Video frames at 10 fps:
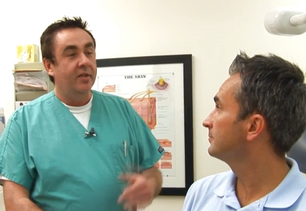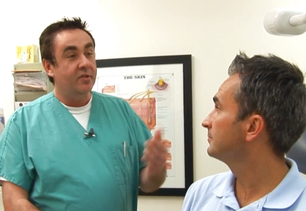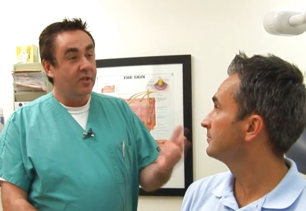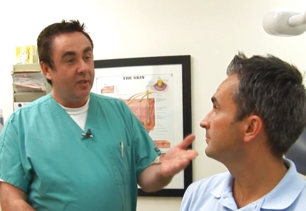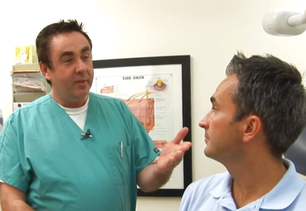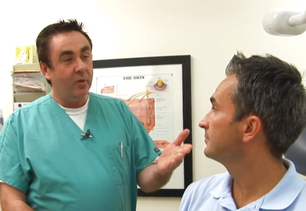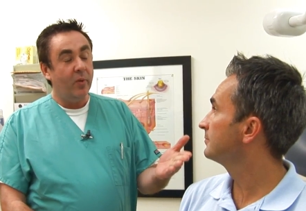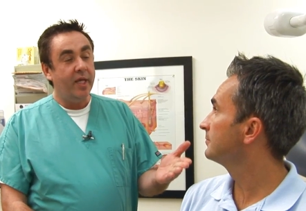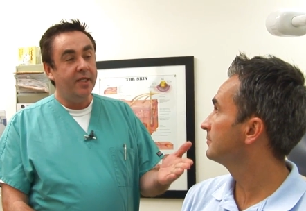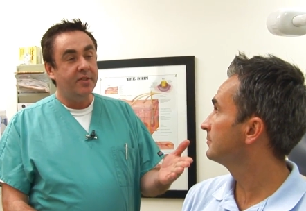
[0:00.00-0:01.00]
Speaker 1: There's a little bit of
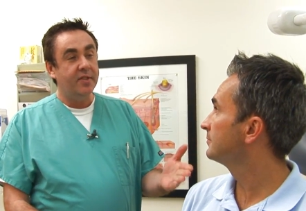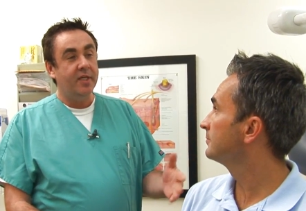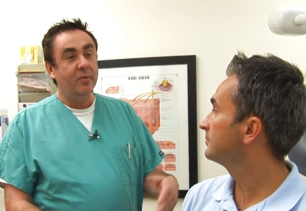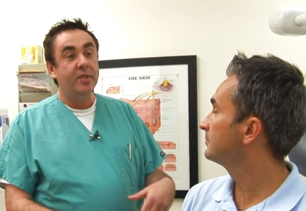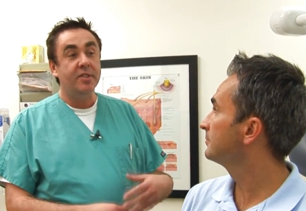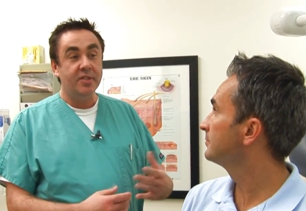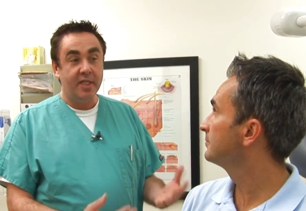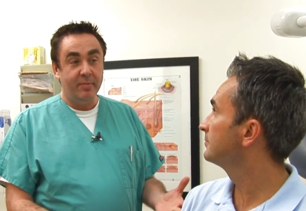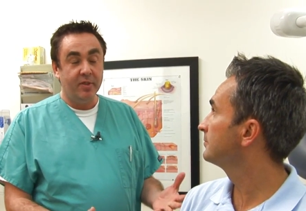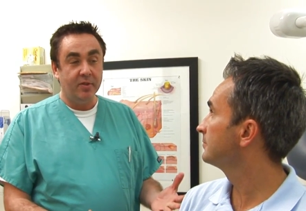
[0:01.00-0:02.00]
redness there, which is
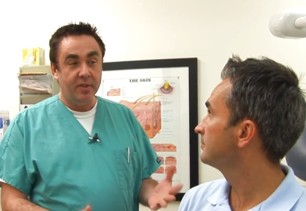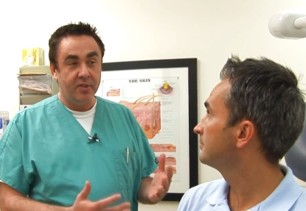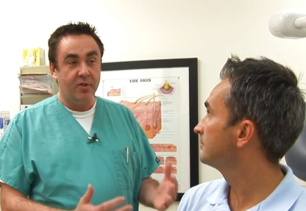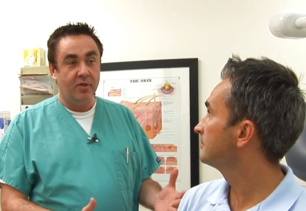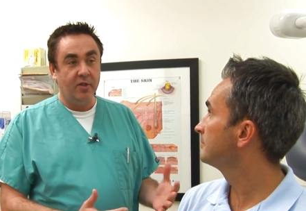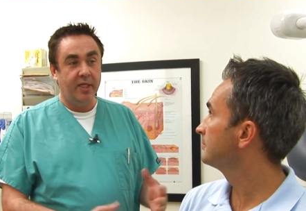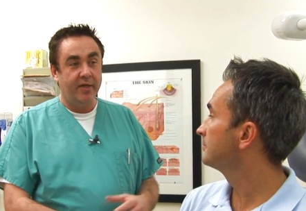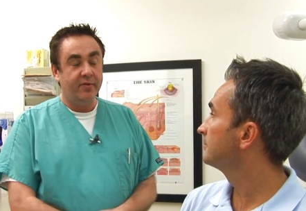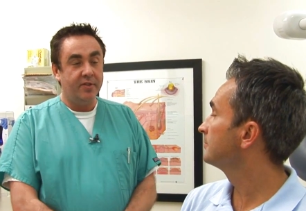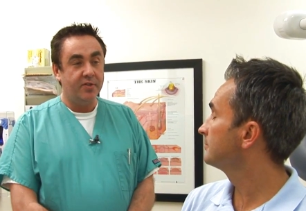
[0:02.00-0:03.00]
typical this early
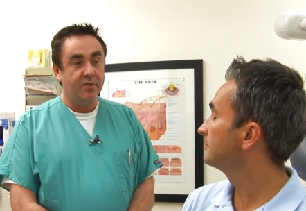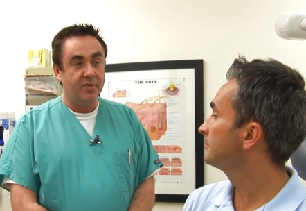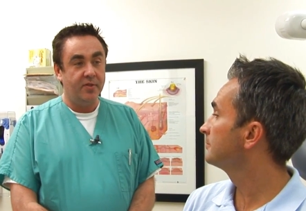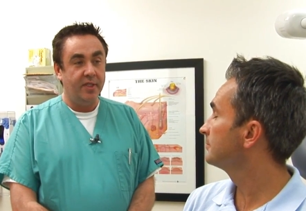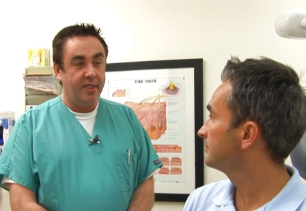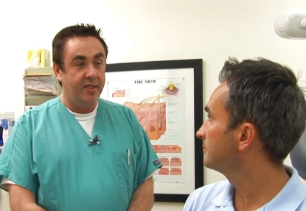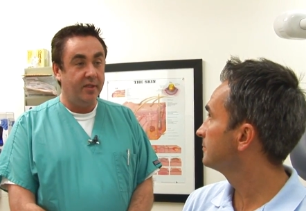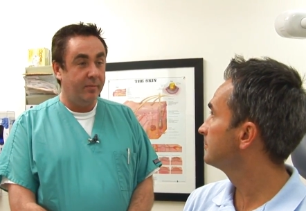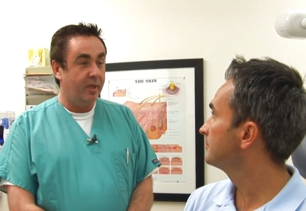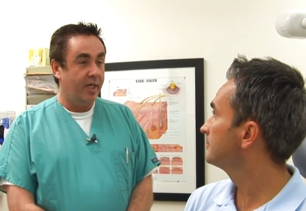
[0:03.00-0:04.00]
after the surgery in the healing